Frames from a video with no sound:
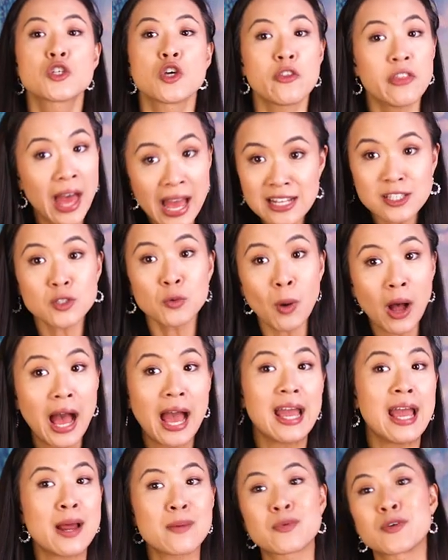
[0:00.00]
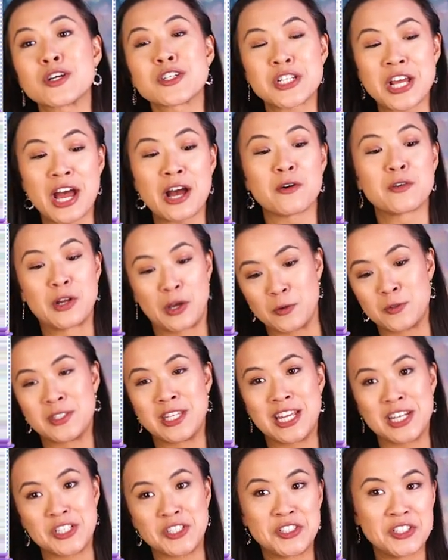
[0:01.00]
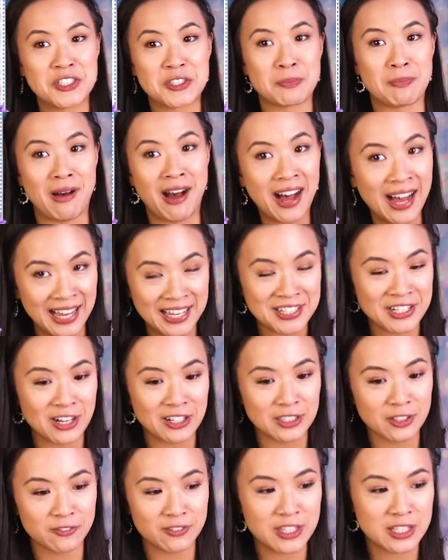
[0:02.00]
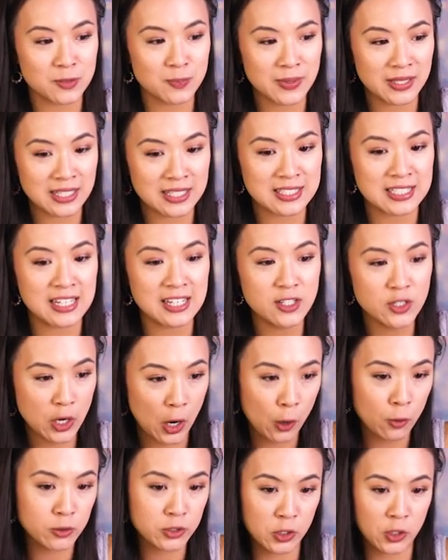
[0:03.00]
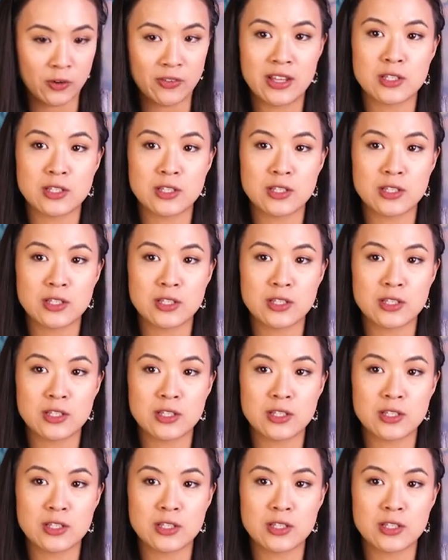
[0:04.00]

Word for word: So that's why Emperor Zhao knows that she's behind all of this because he knows her.